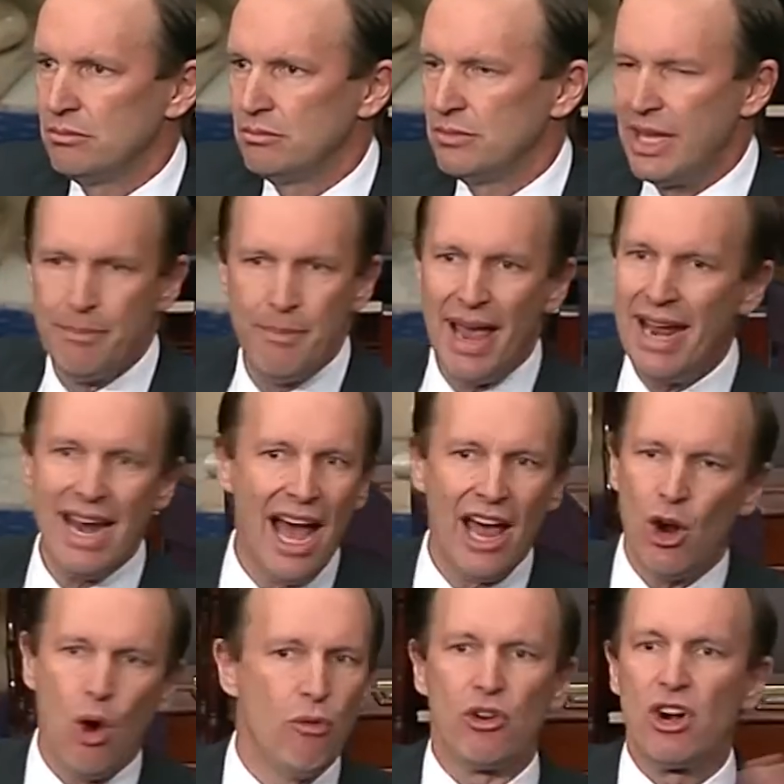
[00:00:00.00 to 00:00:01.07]
that may not
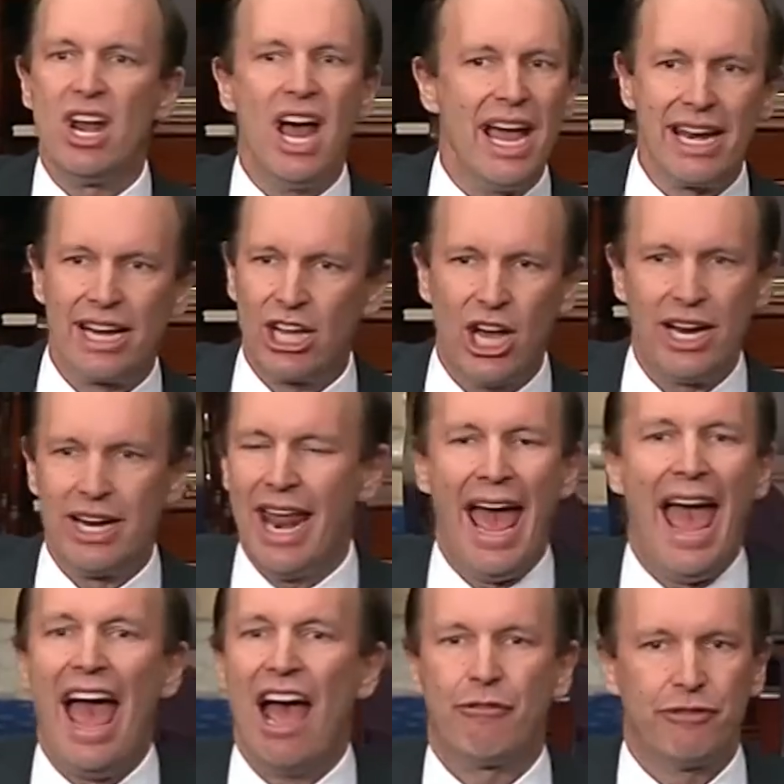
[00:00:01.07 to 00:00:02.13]
overnight cut in
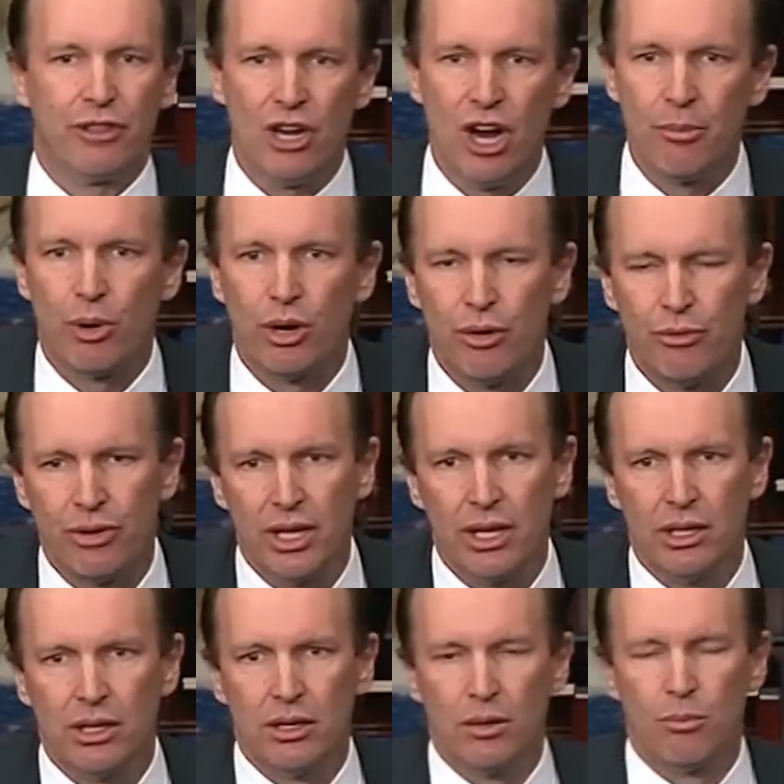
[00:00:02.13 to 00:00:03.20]
half the number of
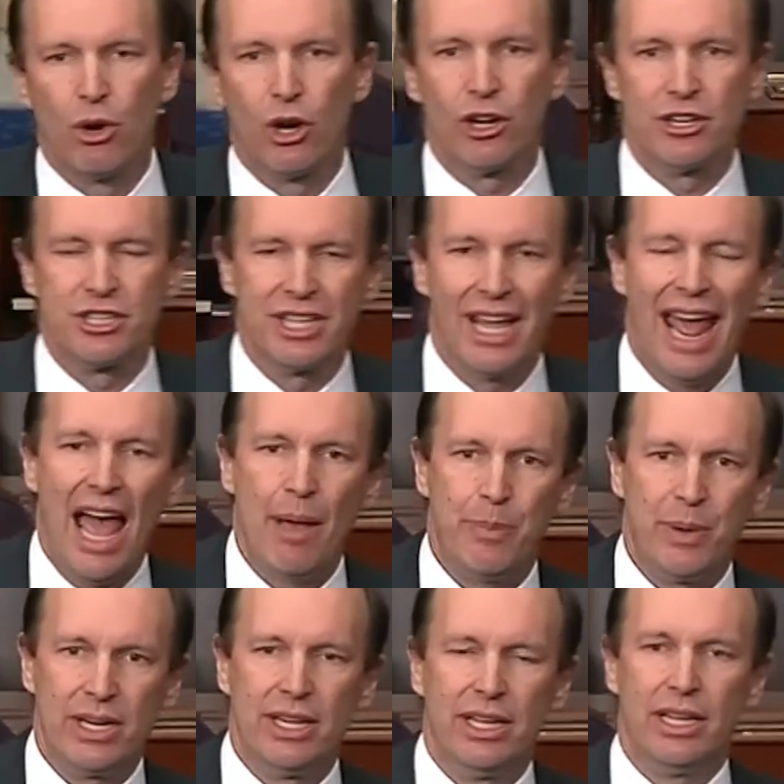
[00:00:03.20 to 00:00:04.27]
murders that
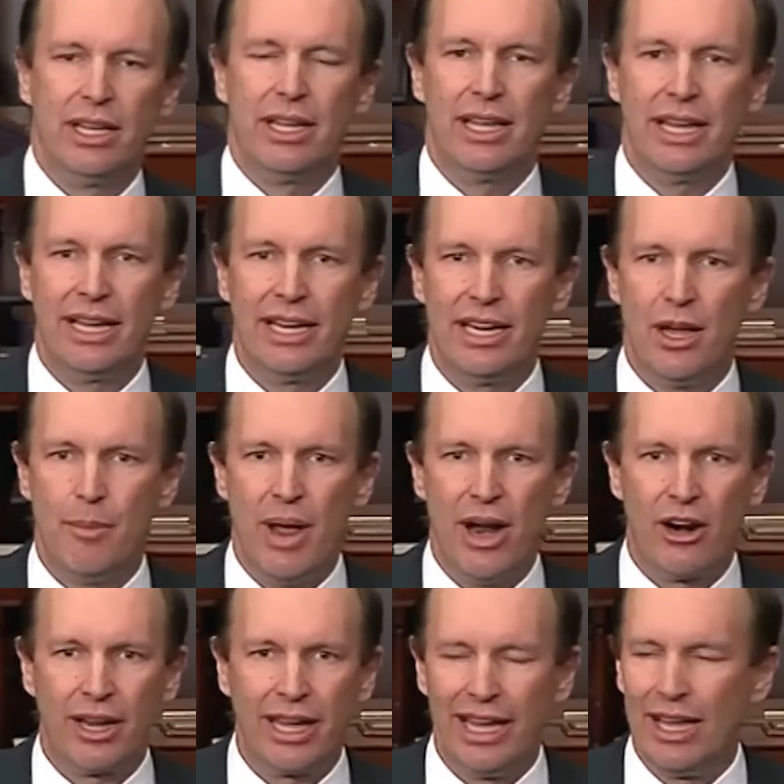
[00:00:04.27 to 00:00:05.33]
happen in America.